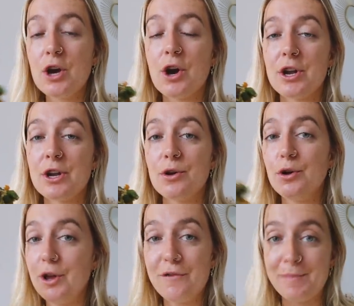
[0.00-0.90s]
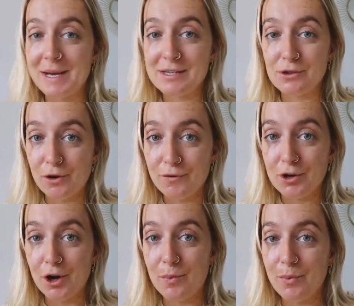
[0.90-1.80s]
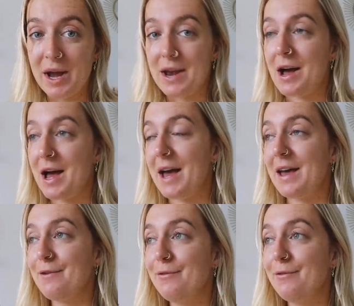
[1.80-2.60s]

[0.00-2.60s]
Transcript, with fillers: got it all over my stove top when I